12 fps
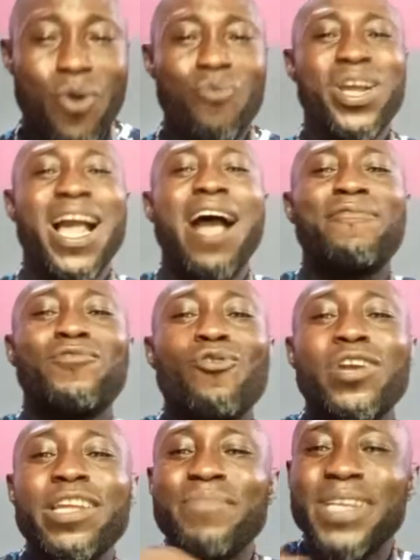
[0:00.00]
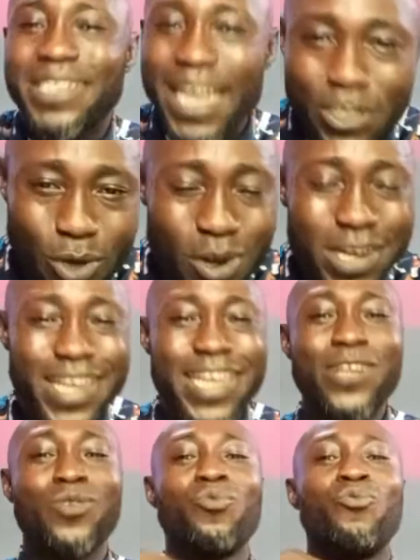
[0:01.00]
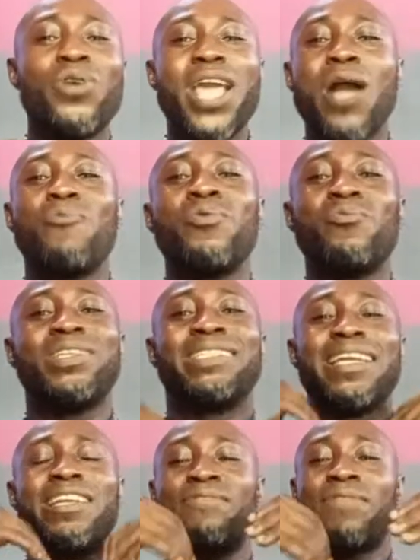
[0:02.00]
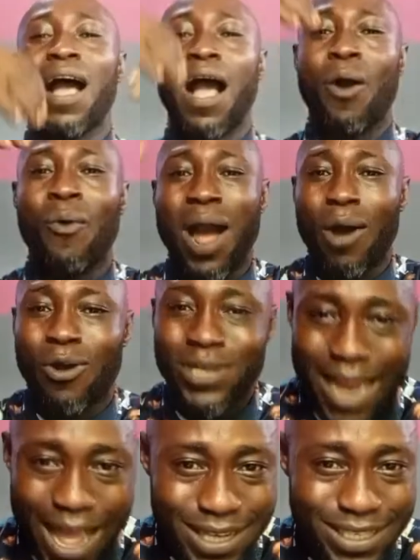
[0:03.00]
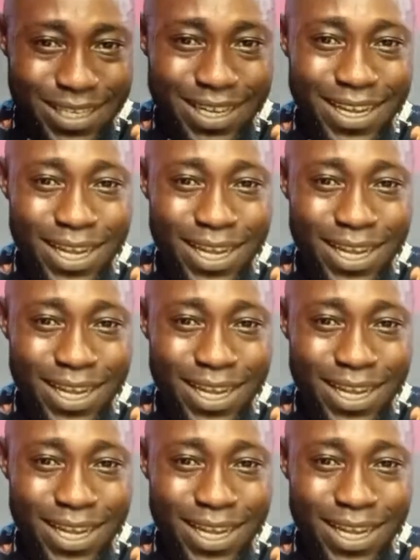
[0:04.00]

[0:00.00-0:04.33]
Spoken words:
We have no limitation in where we will deliver our orders.